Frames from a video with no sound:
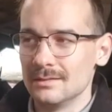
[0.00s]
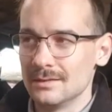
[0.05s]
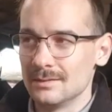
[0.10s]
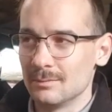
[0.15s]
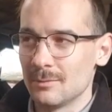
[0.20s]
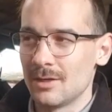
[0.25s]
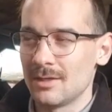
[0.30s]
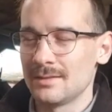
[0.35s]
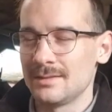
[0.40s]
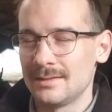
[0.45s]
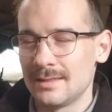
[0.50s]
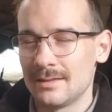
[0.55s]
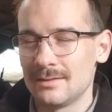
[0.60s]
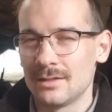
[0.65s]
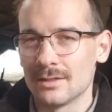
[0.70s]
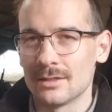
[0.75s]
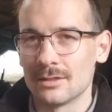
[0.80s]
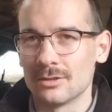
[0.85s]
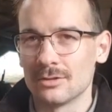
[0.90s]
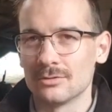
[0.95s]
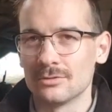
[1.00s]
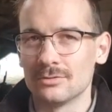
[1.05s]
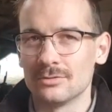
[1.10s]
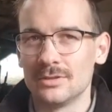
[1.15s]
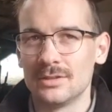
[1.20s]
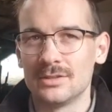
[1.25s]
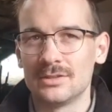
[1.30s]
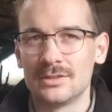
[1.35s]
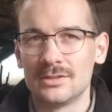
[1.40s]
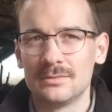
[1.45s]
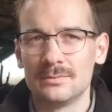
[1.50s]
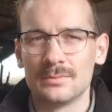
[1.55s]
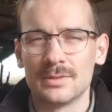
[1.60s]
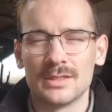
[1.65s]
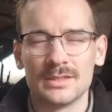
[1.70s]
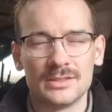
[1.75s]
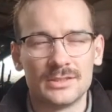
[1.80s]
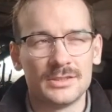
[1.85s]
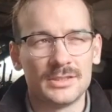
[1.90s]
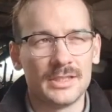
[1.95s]
might sound like a contradiction,
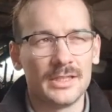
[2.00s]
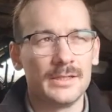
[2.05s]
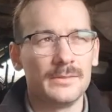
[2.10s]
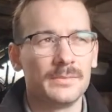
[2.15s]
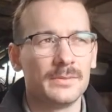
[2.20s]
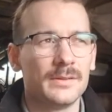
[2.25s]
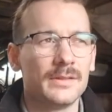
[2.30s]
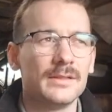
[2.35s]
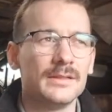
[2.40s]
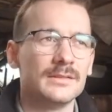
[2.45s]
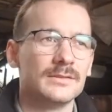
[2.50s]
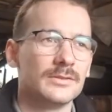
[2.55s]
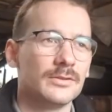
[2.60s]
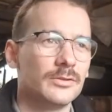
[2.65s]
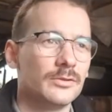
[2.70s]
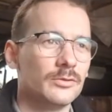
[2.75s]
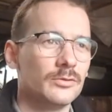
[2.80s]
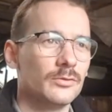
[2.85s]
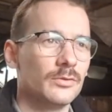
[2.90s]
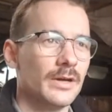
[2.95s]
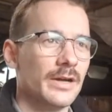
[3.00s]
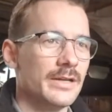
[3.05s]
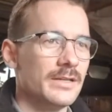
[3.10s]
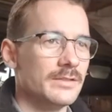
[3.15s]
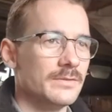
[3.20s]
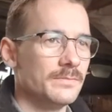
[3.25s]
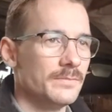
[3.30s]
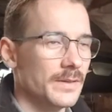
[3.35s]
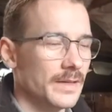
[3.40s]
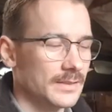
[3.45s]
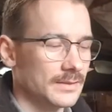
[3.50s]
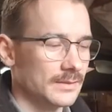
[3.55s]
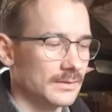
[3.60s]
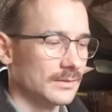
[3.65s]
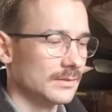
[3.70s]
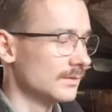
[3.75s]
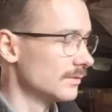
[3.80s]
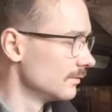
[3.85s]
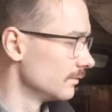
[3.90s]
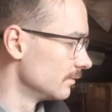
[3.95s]
but cheap is not always
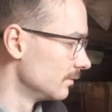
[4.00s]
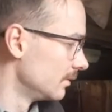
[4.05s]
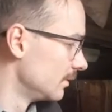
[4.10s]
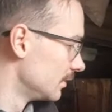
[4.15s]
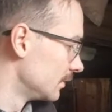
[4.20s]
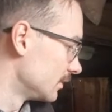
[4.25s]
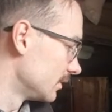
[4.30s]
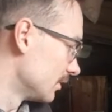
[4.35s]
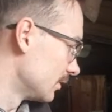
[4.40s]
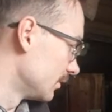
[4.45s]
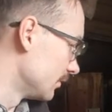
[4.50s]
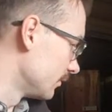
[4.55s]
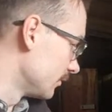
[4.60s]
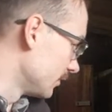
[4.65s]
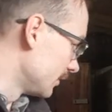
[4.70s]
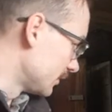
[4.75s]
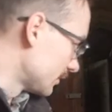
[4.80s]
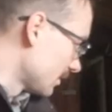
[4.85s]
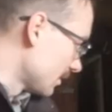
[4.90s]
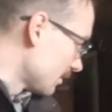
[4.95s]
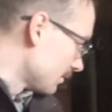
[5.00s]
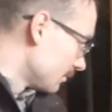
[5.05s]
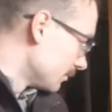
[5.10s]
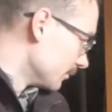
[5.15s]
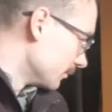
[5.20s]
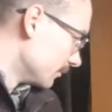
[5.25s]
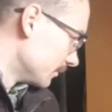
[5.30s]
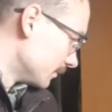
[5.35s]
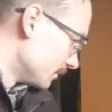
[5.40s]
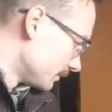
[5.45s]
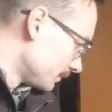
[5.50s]
better. So for example,